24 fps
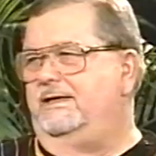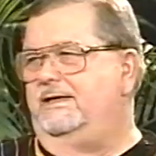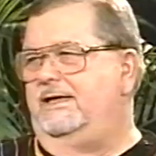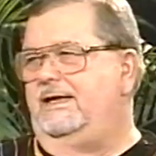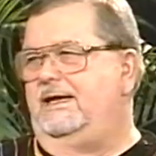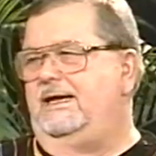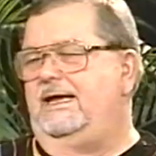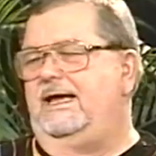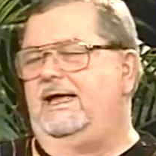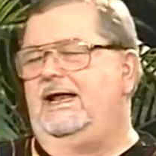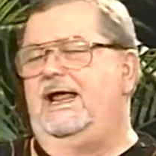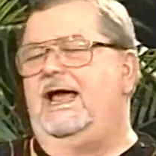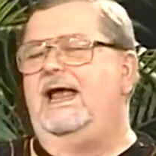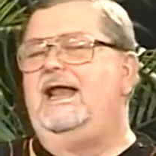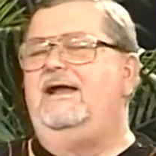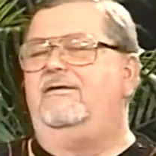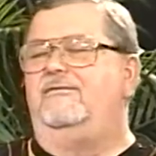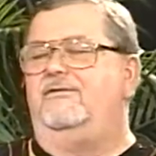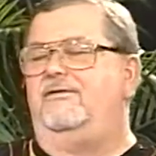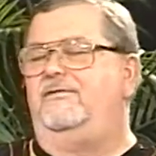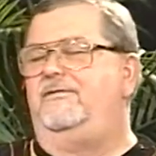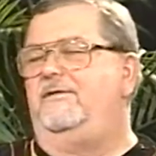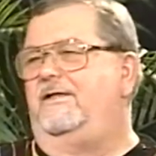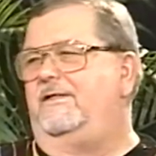then again, I
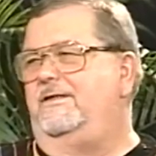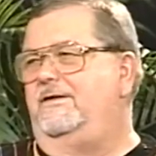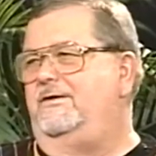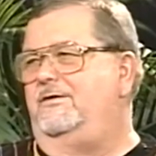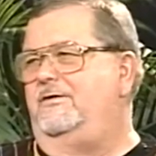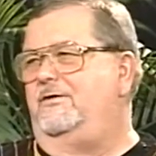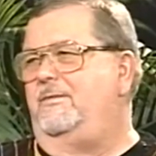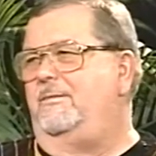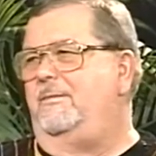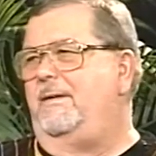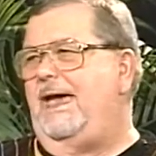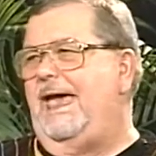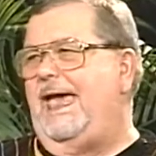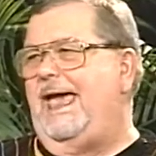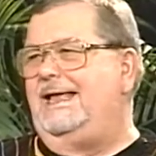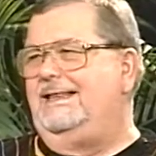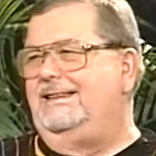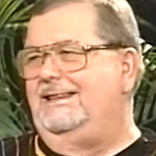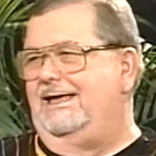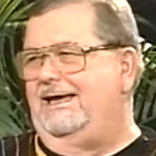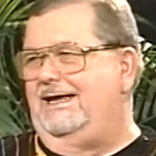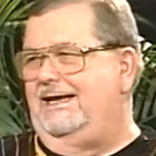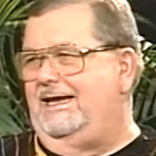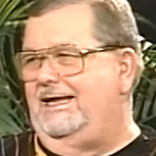never fell into the bag
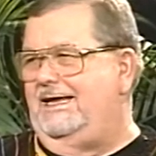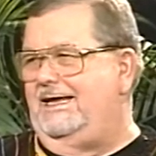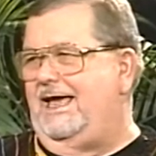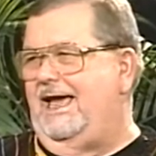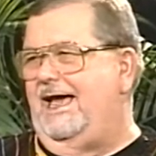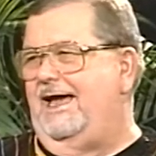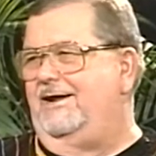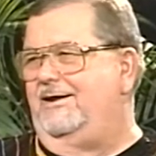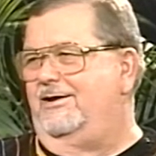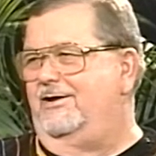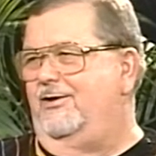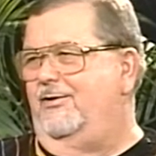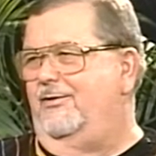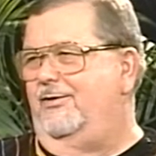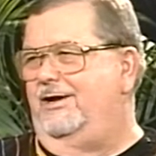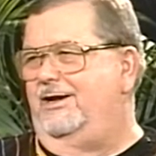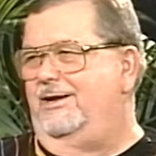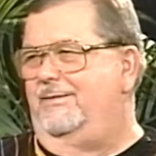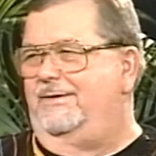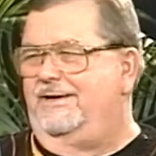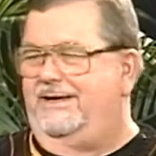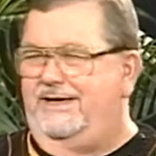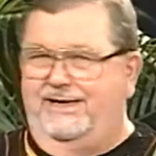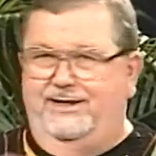lady category
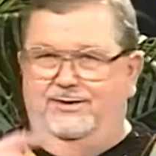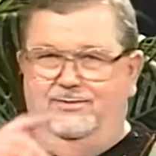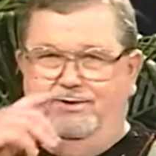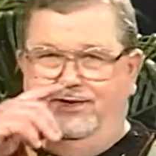to begin